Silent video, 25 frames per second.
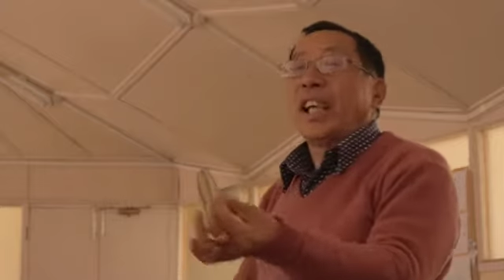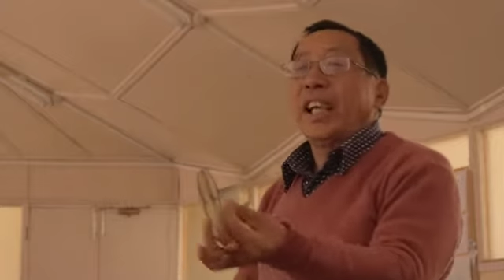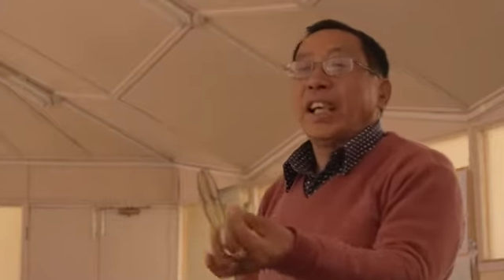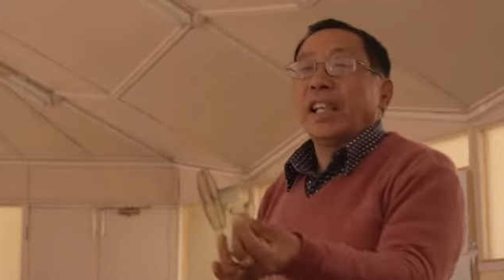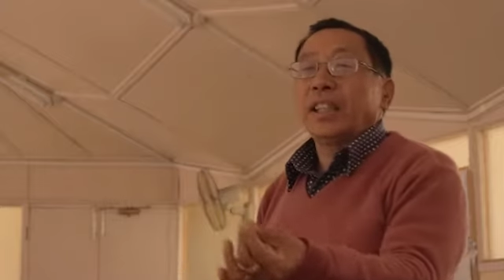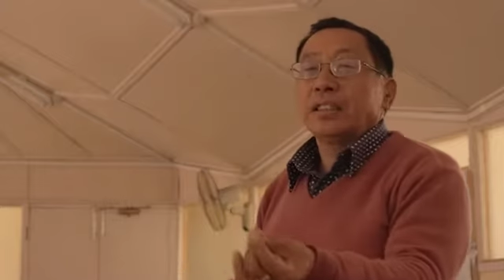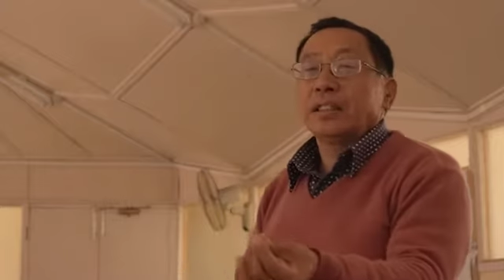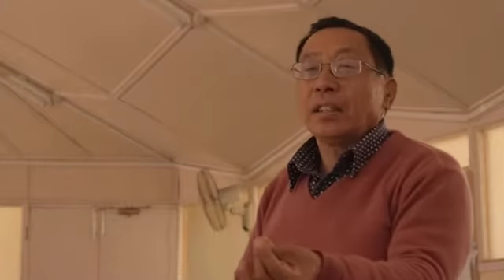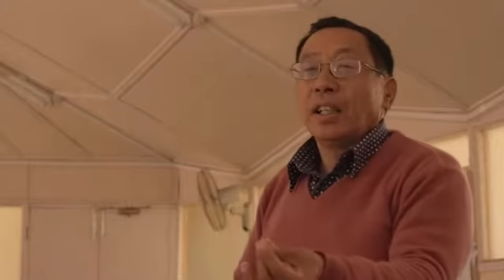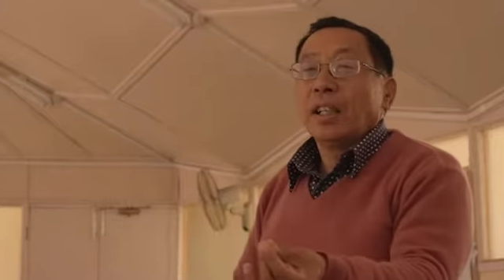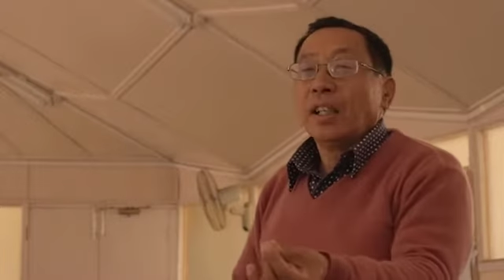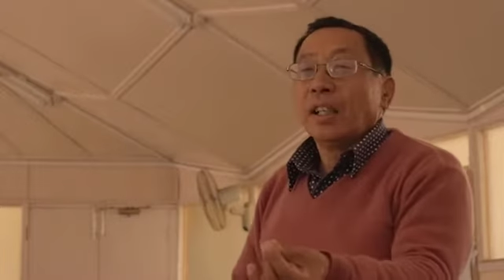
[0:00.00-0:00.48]

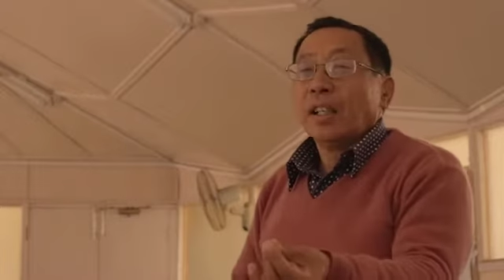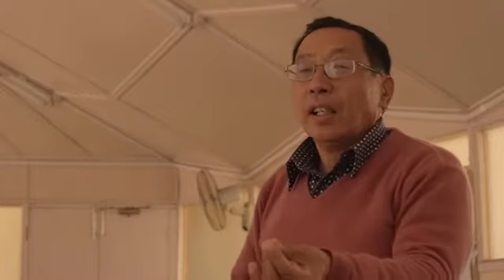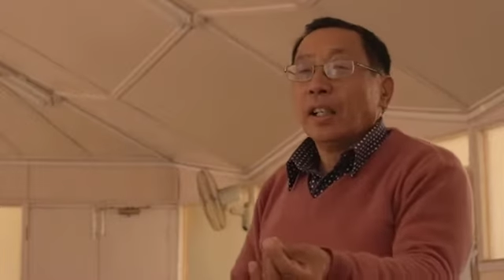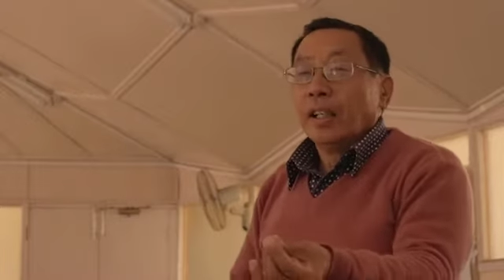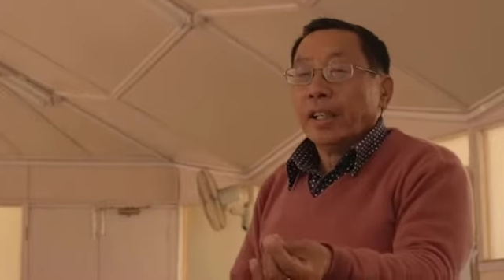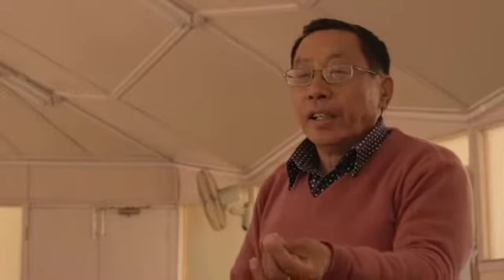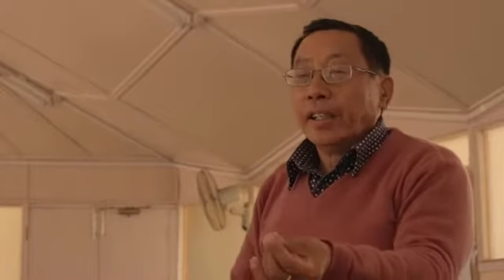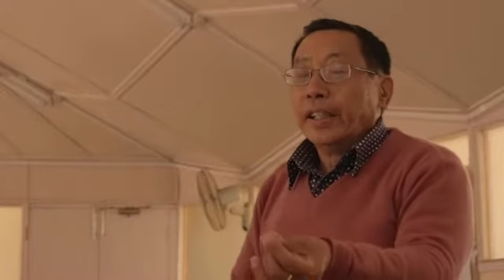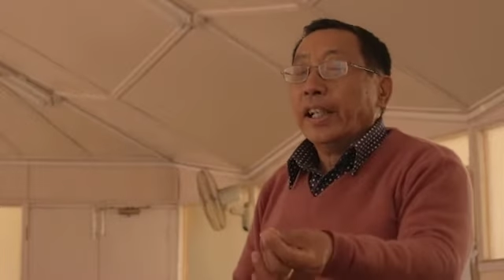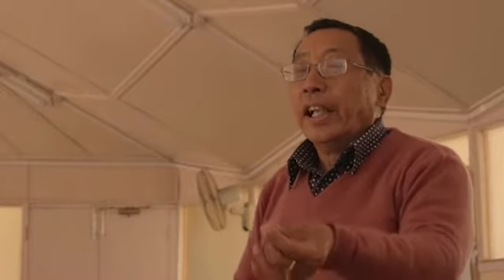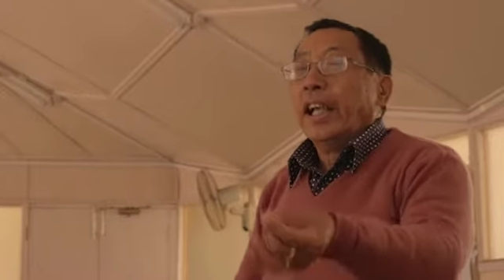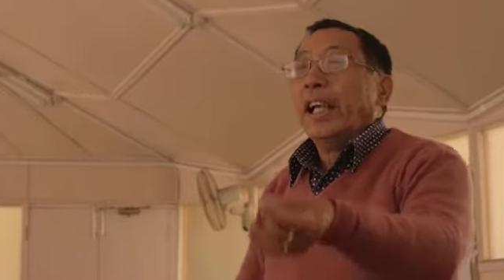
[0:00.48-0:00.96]
case,
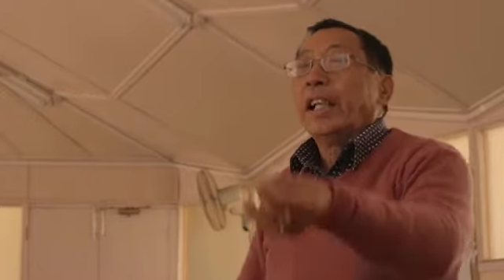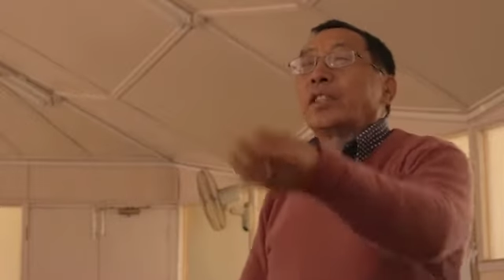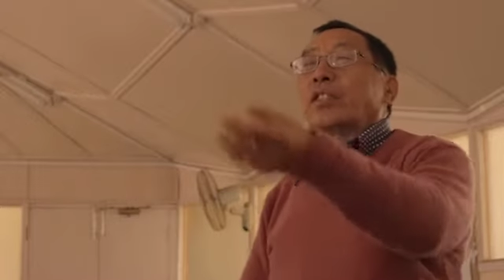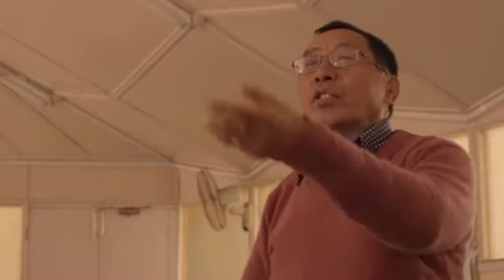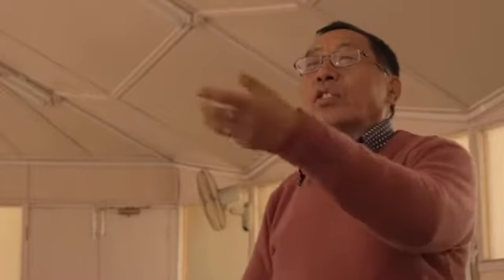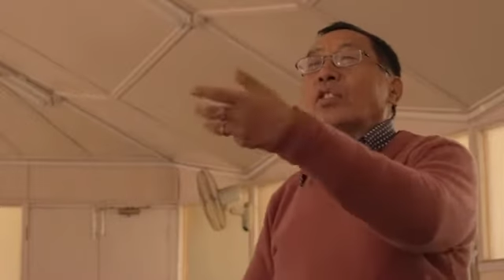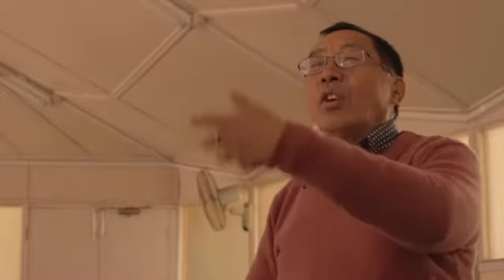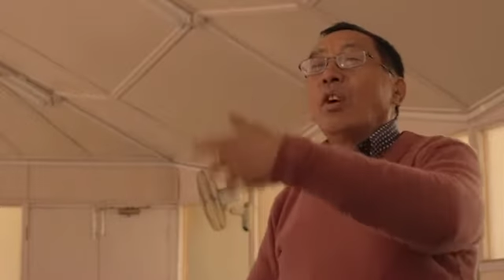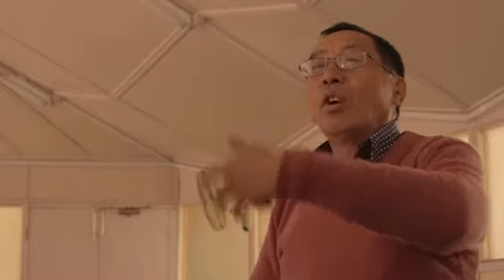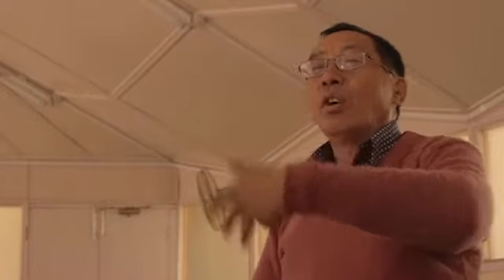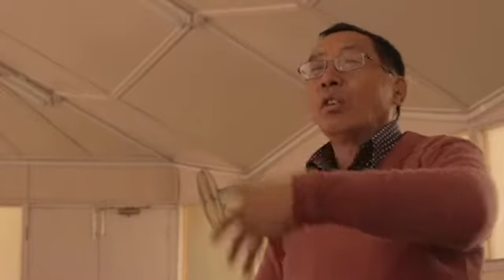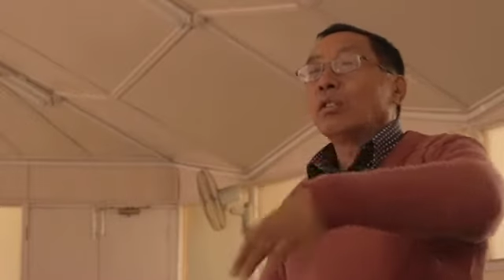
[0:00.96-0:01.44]

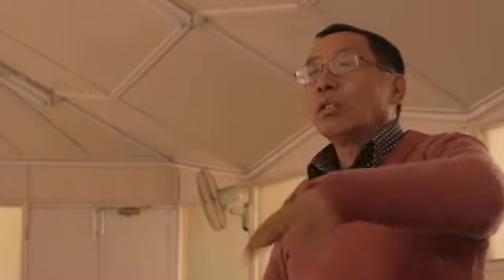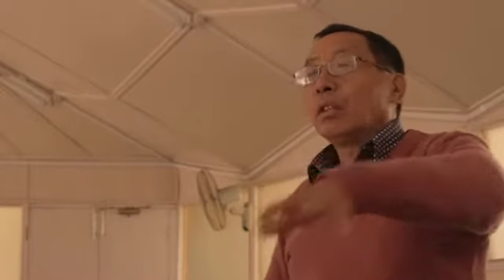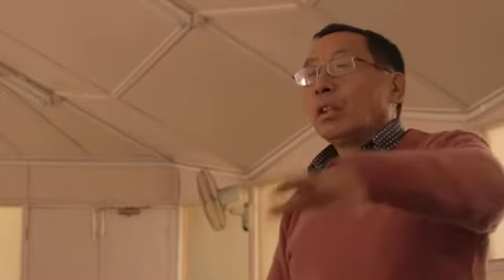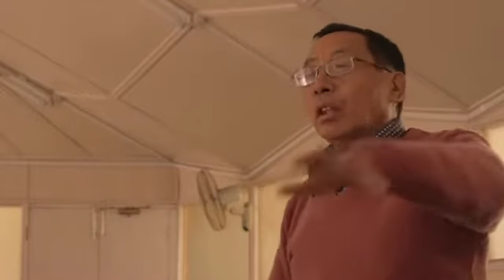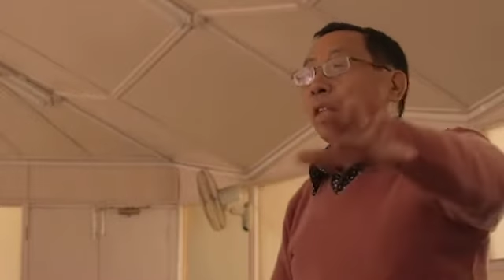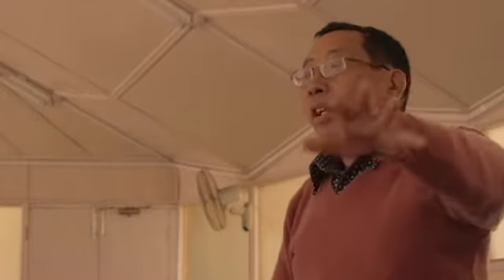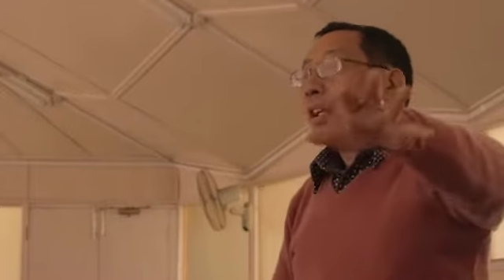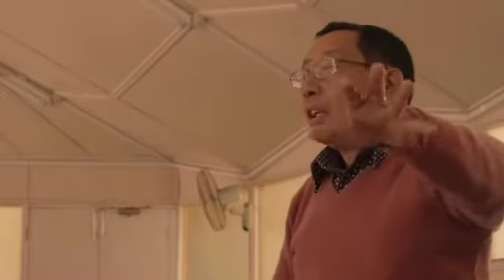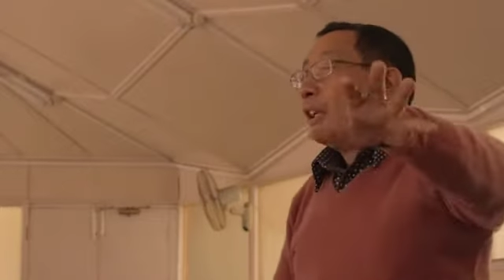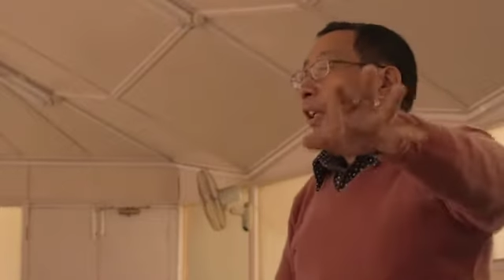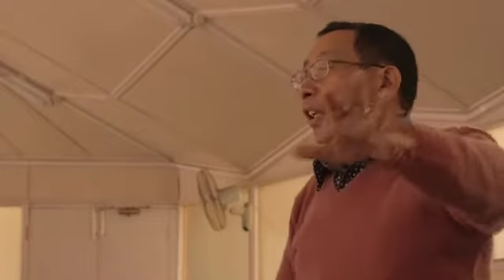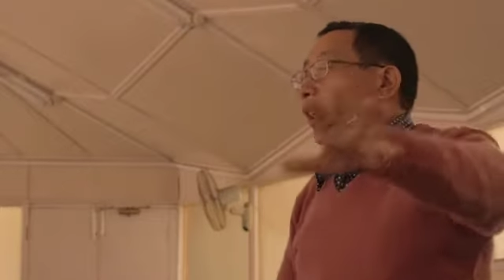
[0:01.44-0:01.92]
later
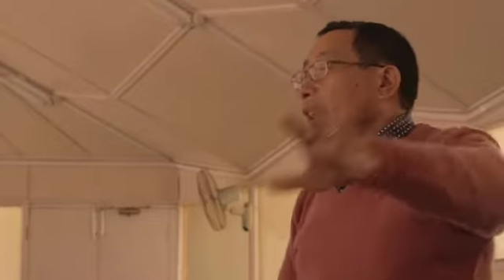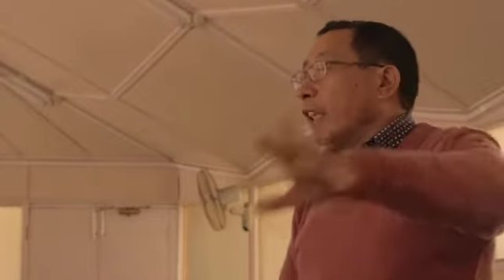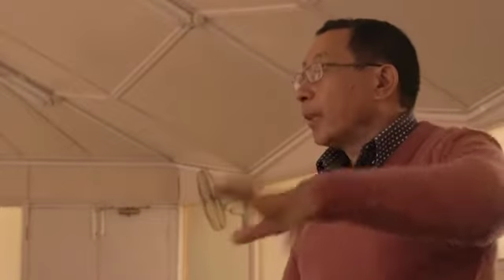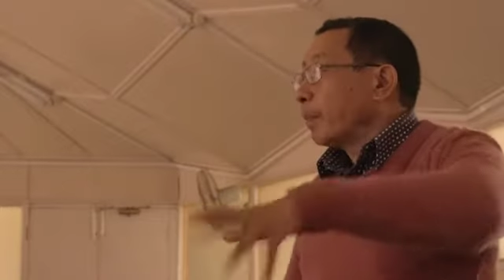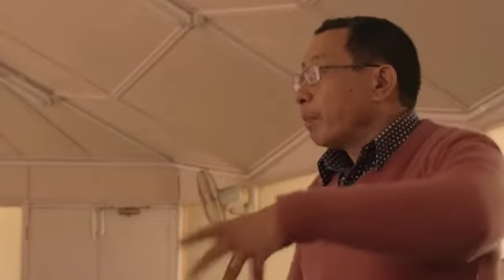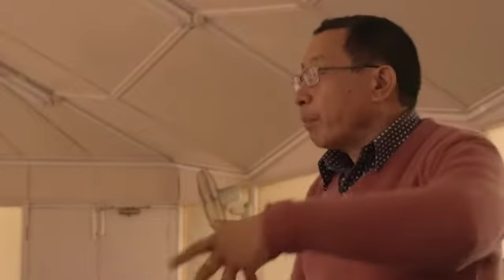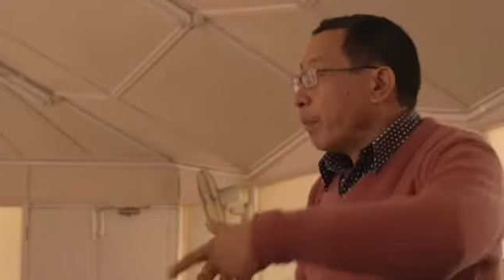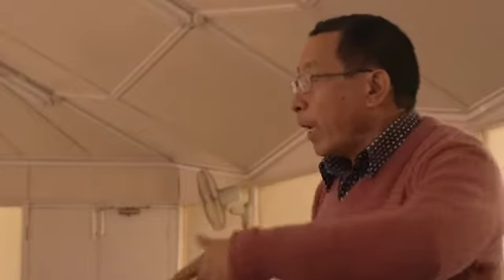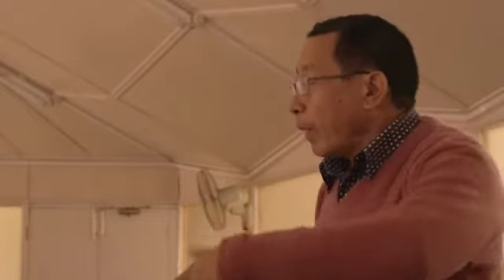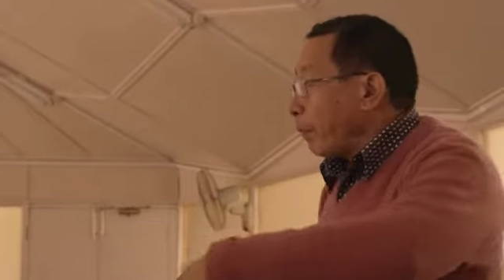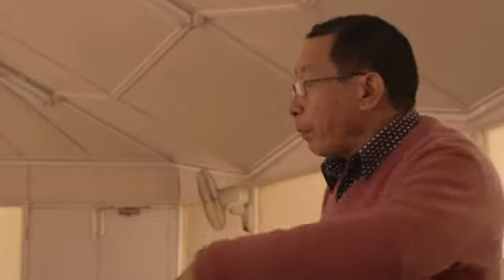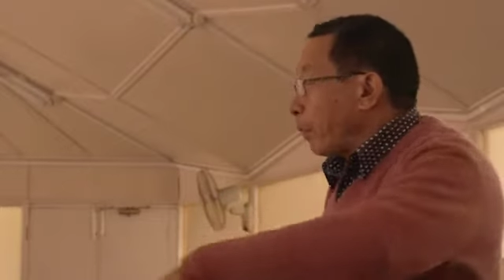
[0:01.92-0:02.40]
on,
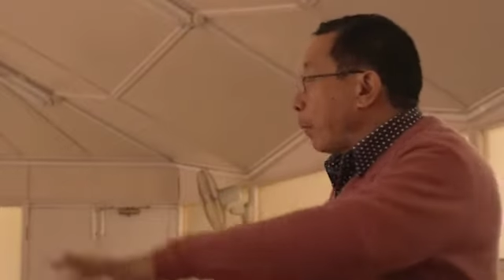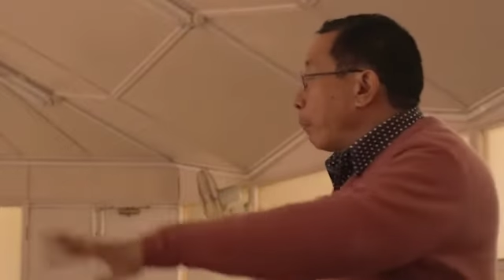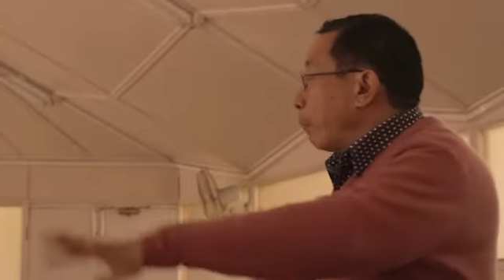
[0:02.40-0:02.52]
it may